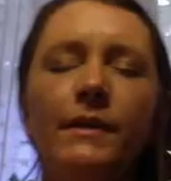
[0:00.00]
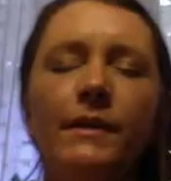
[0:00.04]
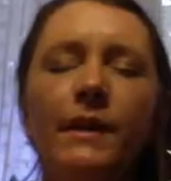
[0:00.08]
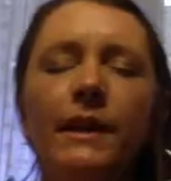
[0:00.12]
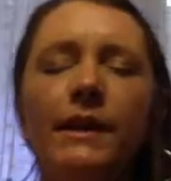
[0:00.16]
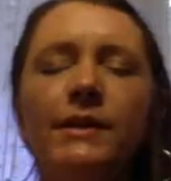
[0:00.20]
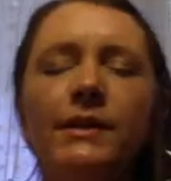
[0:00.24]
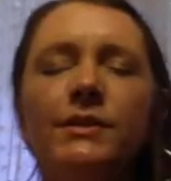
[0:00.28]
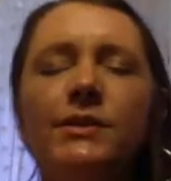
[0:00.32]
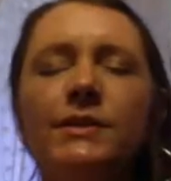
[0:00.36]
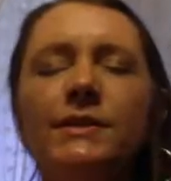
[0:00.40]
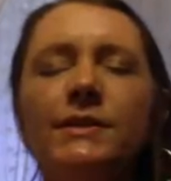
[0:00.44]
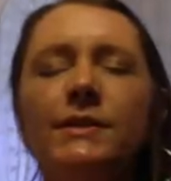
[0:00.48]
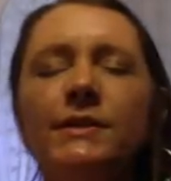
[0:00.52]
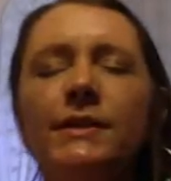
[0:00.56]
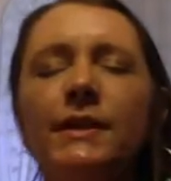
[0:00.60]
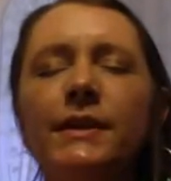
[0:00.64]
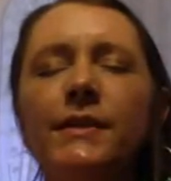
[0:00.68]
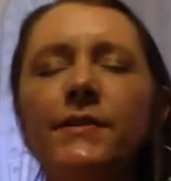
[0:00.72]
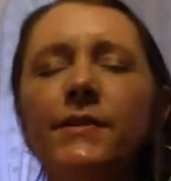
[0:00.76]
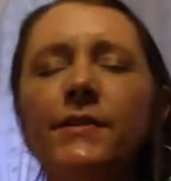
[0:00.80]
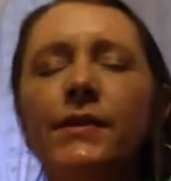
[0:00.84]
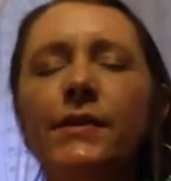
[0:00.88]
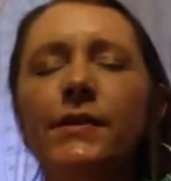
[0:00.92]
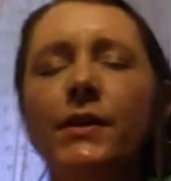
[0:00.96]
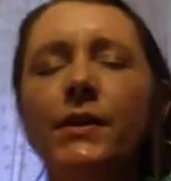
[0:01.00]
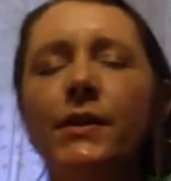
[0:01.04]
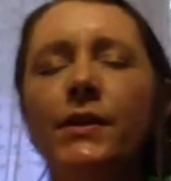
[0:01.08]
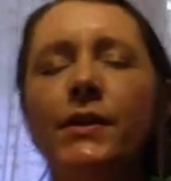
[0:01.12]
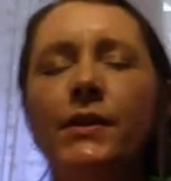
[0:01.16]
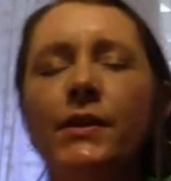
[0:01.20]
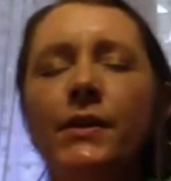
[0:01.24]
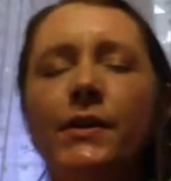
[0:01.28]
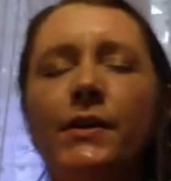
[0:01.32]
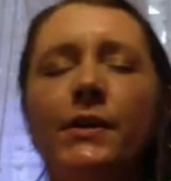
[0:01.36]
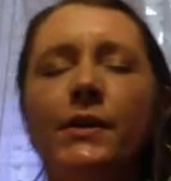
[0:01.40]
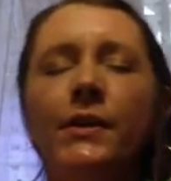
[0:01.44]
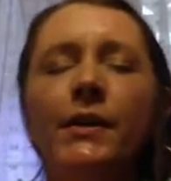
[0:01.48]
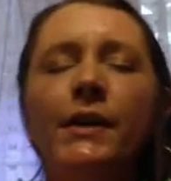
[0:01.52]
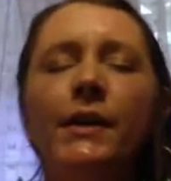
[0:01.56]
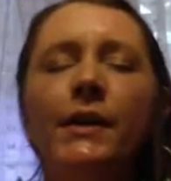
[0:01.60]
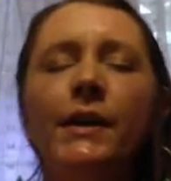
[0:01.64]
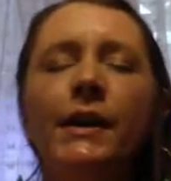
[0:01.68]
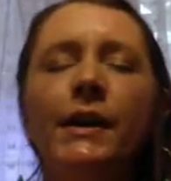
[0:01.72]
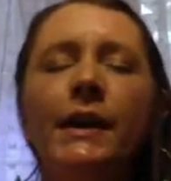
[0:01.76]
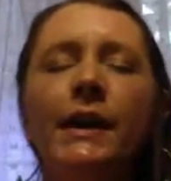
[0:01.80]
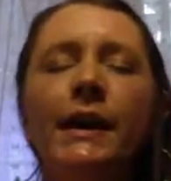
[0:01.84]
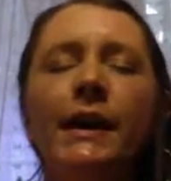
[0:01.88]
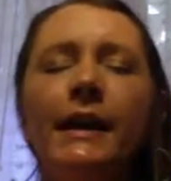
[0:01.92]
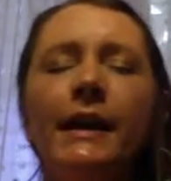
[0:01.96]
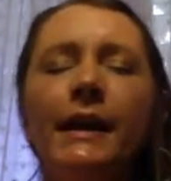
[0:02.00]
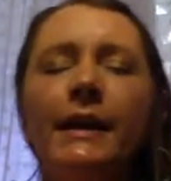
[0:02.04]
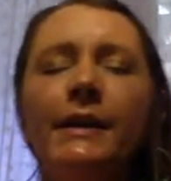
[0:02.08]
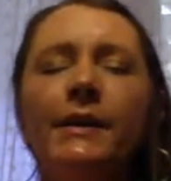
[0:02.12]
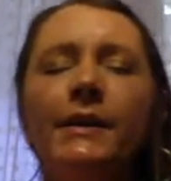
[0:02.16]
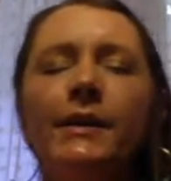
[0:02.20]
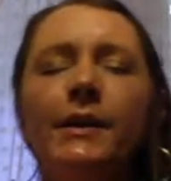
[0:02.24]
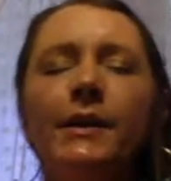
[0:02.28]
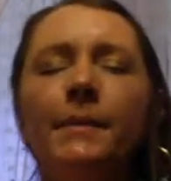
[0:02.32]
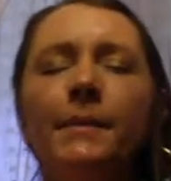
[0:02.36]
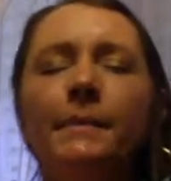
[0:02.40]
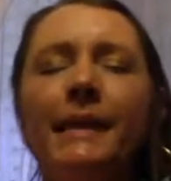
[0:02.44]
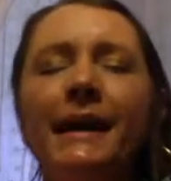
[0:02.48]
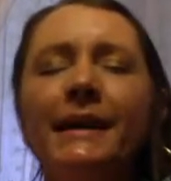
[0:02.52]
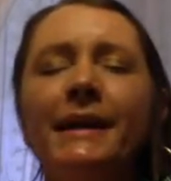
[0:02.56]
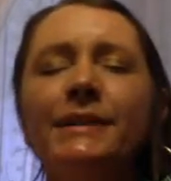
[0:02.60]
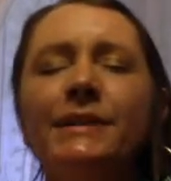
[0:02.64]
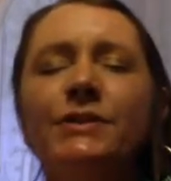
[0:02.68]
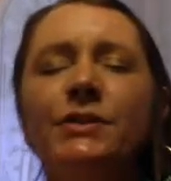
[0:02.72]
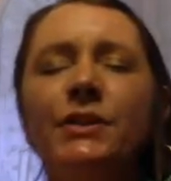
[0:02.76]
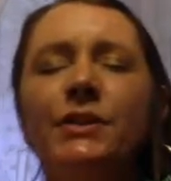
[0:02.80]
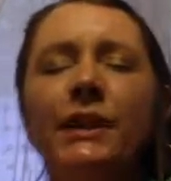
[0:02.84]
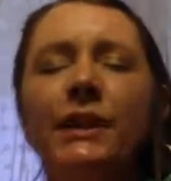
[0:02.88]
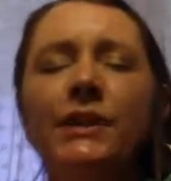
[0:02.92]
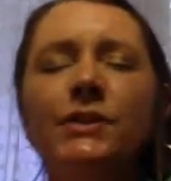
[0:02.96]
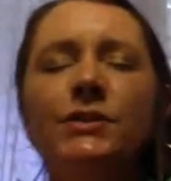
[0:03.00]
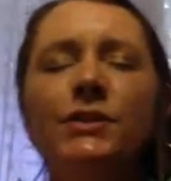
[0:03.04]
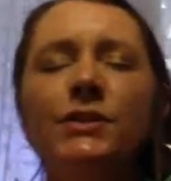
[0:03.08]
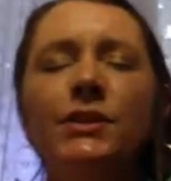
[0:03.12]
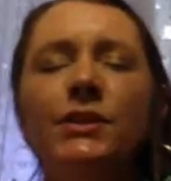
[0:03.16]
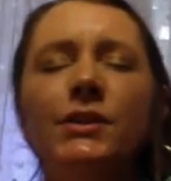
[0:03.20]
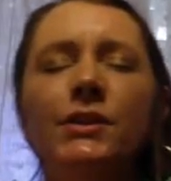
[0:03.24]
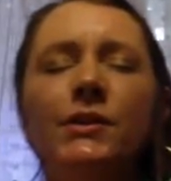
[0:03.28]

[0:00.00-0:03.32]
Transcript: And just if you're in your imagination,